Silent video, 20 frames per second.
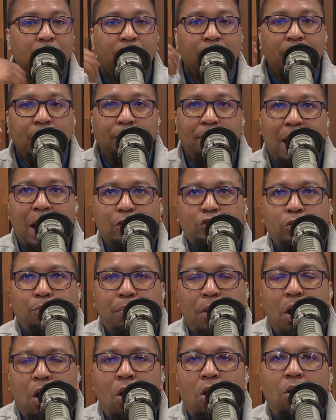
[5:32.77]
The Apostle
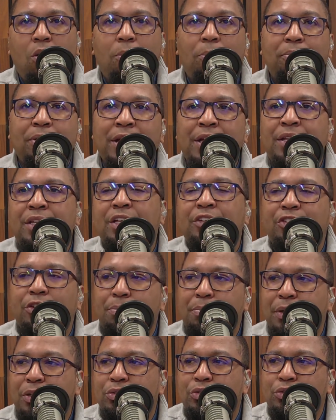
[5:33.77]
Paul penned this
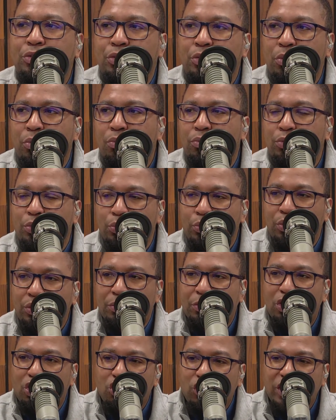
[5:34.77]
epistle to
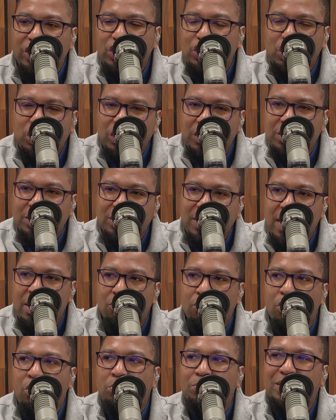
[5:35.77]
the Christians at
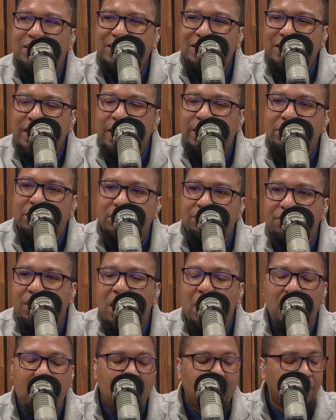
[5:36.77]
Rome, the saints of
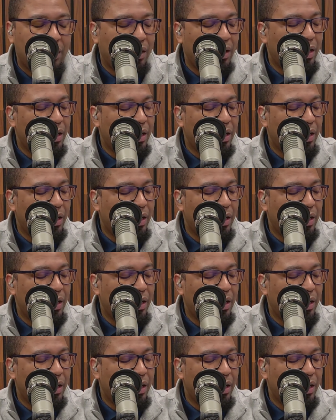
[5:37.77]
God